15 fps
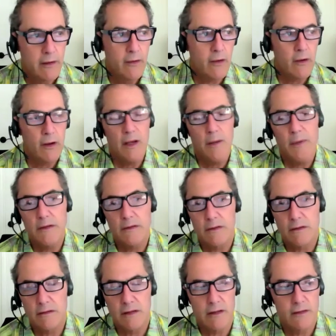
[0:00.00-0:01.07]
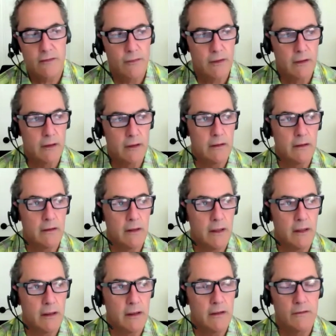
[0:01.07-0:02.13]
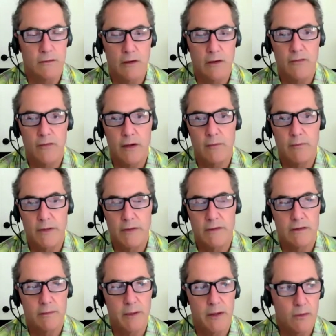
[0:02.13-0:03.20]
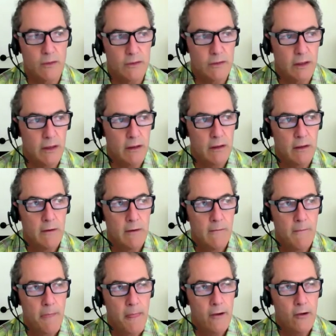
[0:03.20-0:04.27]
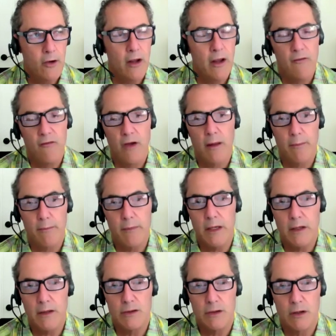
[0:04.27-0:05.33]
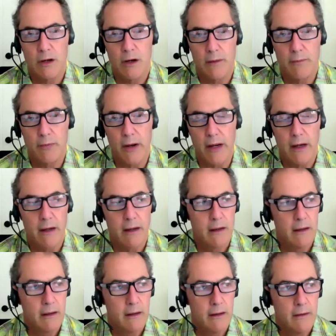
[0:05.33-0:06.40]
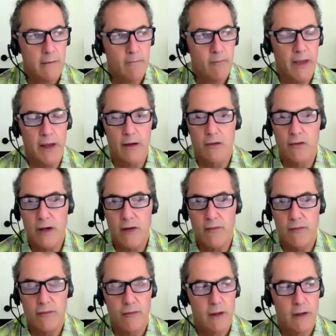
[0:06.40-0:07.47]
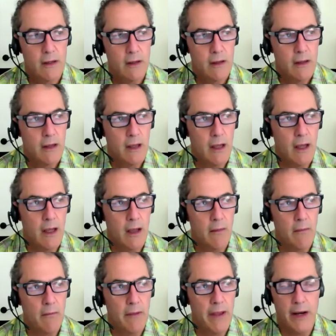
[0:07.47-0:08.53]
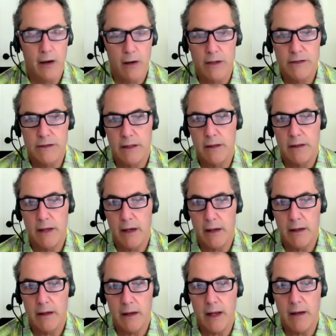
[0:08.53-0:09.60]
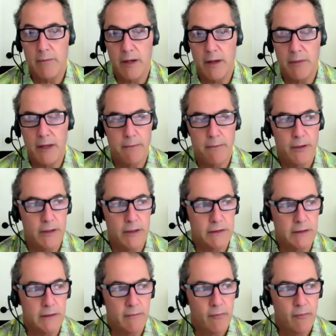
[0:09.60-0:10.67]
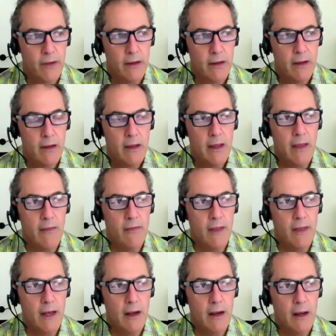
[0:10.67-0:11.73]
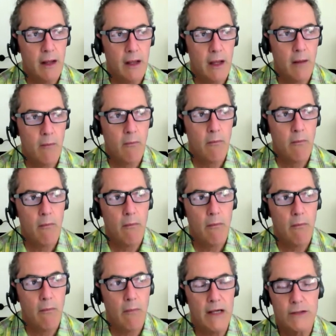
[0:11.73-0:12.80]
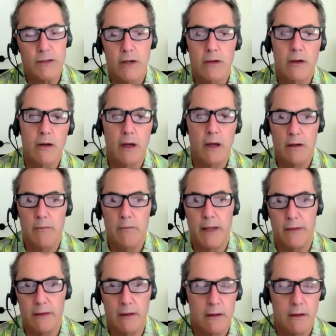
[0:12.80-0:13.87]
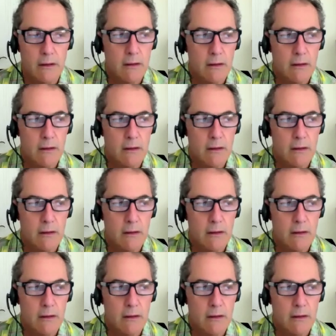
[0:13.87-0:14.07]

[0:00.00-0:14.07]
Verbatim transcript: Not only be successful in, in, in, surfing and business, but also, you know, have helped me endure heartbreak and grief um, and loss and, and, and be a better person. And then um, I show the code method.